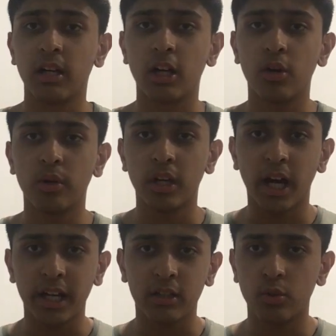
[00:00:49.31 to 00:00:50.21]
go on a
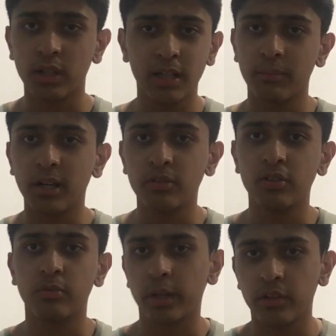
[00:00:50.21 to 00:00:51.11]
hike or climb
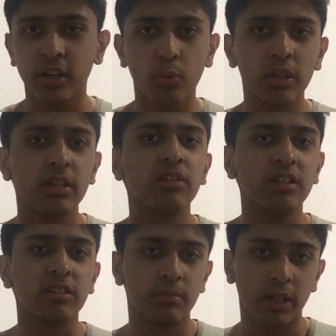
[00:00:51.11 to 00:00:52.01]
mountains because I wanted to
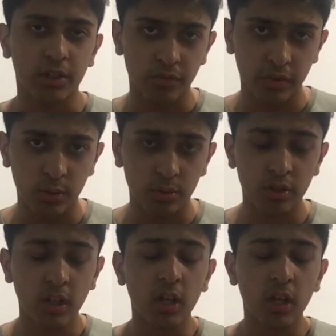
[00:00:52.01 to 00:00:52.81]
see some nice views.